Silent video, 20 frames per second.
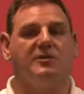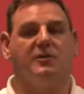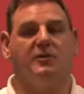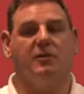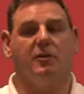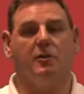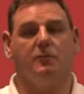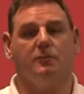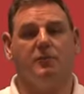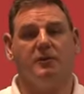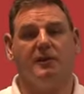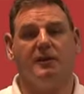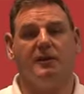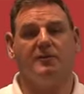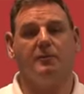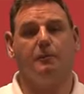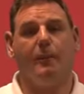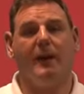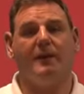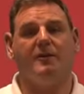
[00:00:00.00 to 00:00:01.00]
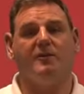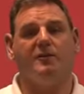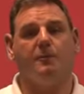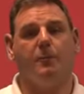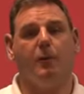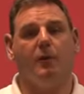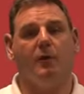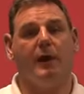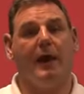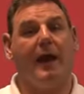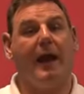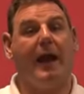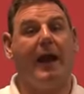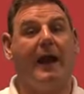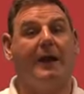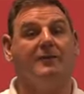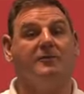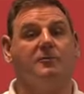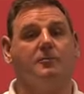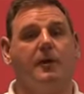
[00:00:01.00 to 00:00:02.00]
to the company's balance book
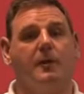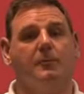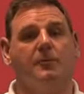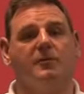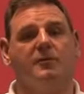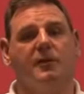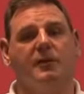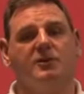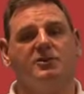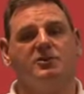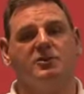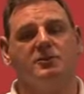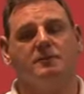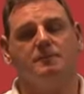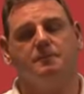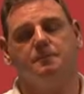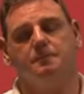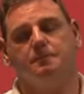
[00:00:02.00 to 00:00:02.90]
and reputation.